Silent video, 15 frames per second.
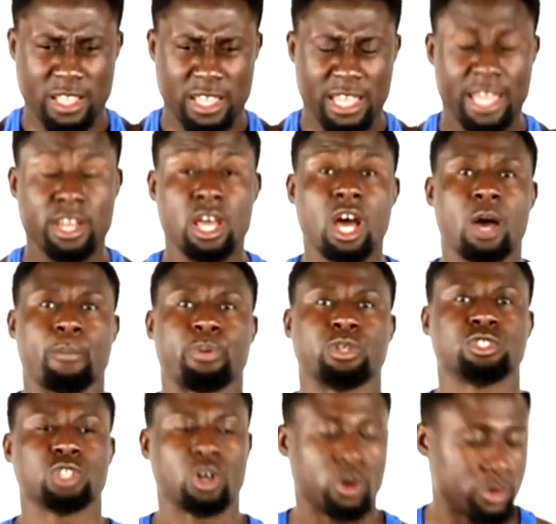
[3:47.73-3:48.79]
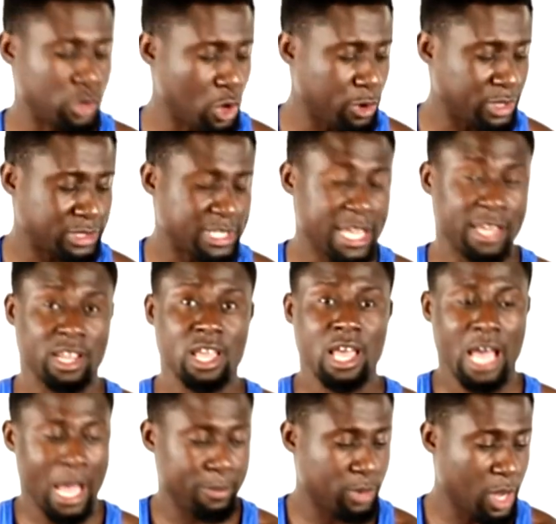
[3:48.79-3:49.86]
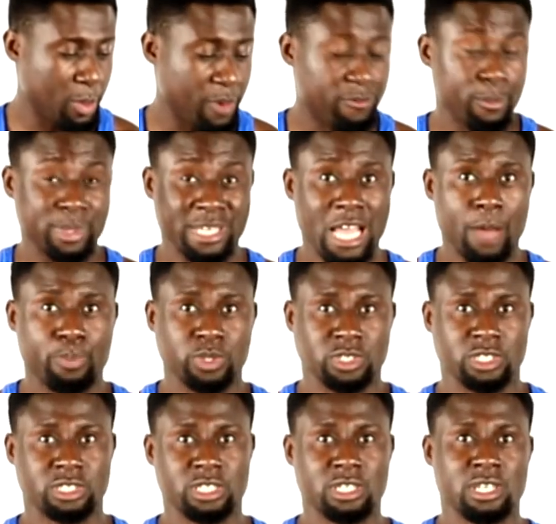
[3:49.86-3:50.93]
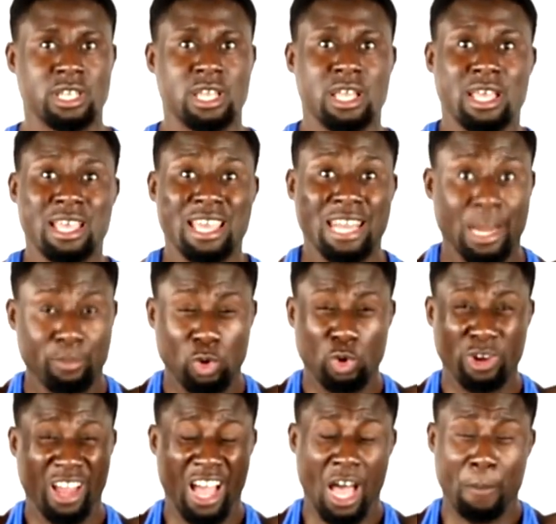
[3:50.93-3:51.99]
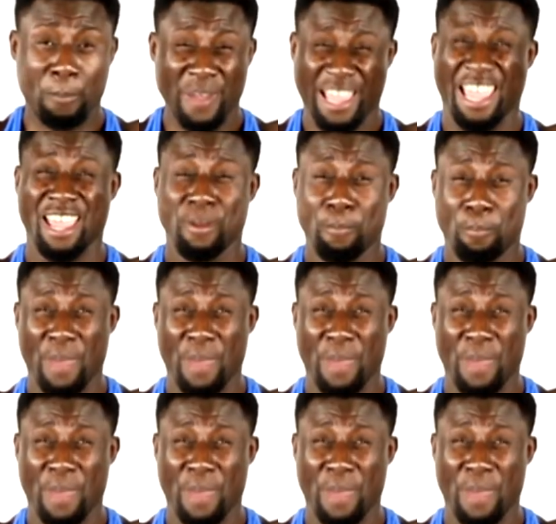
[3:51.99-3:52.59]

and up. So notice that I'm coming from a down position and I'm going up and